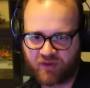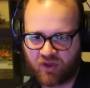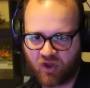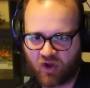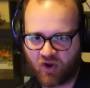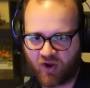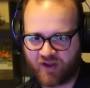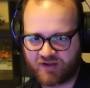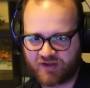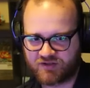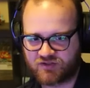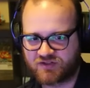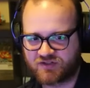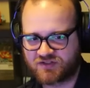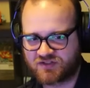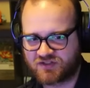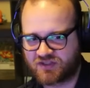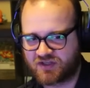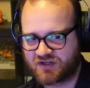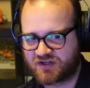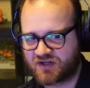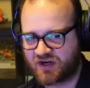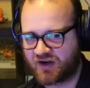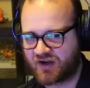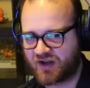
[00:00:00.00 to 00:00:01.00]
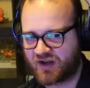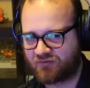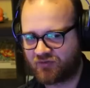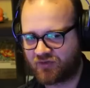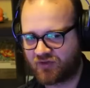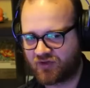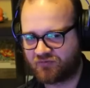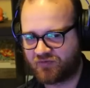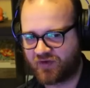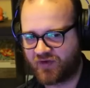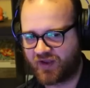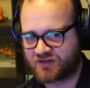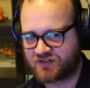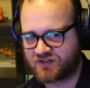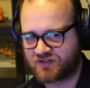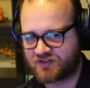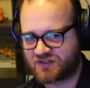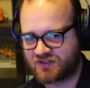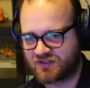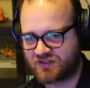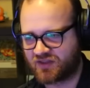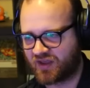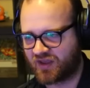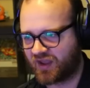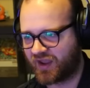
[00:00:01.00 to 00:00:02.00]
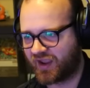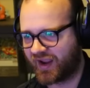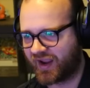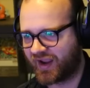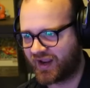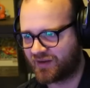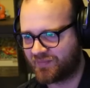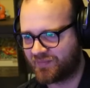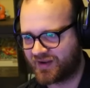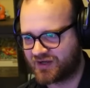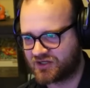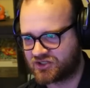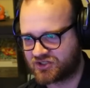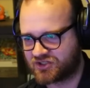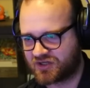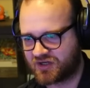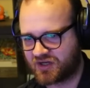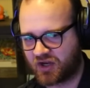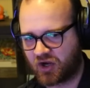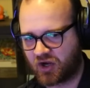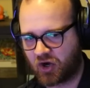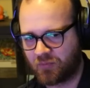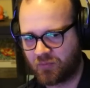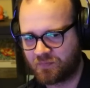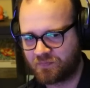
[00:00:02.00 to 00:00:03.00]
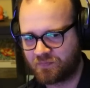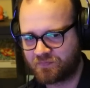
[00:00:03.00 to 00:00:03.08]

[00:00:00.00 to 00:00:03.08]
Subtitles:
Okay, so this is the Daredevil effect. You see the animation here.